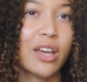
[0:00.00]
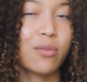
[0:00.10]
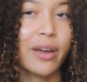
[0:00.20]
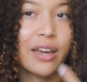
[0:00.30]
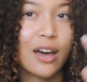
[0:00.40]

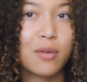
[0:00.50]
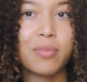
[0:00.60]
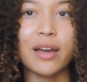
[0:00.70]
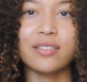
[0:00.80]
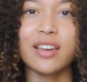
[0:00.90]
I wake
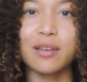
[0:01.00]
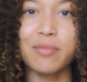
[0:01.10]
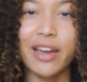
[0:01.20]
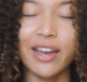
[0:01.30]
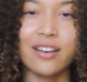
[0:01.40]
up, I take
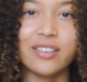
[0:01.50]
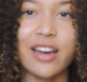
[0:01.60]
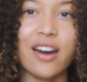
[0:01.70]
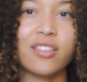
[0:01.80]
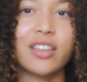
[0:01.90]
my hair
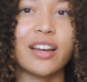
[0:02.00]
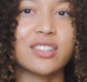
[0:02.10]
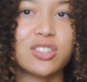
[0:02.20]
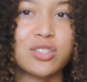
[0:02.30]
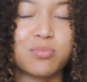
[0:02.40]
down and I
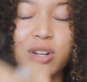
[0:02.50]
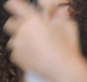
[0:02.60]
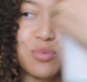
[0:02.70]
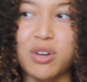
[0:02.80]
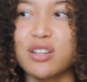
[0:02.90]
just spray,
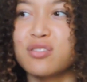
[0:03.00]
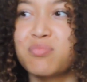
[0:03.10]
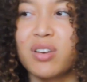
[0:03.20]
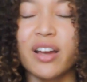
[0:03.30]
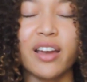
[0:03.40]

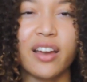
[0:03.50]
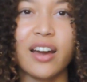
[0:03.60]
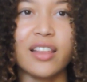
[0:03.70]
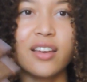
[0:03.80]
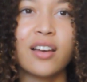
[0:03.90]

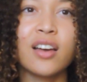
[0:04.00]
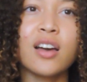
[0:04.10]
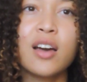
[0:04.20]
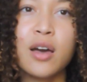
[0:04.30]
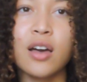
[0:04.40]
kind of,
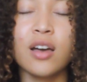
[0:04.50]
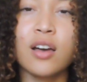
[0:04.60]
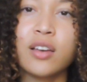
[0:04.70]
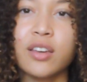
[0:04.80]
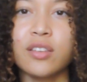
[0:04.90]

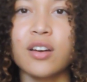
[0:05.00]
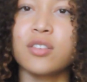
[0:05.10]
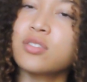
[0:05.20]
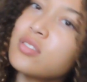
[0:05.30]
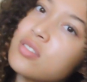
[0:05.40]
you
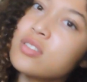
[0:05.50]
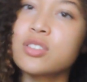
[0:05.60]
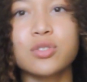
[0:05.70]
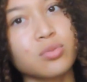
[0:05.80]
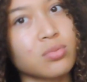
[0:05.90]
know,
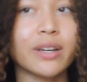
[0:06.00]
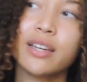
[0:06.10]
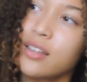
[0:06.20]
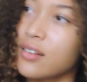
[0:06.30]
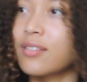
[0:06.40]

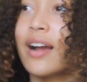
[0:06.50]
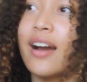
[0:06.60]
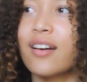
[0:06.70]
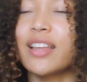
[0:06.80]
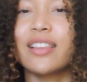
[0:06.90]
swing it
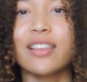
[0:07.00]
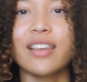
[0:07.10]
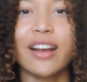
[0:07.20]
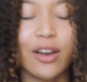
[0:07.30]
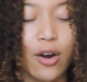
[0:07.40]
around, and then
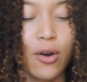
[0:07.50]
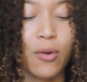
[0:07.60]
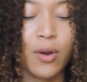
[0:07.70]
I go.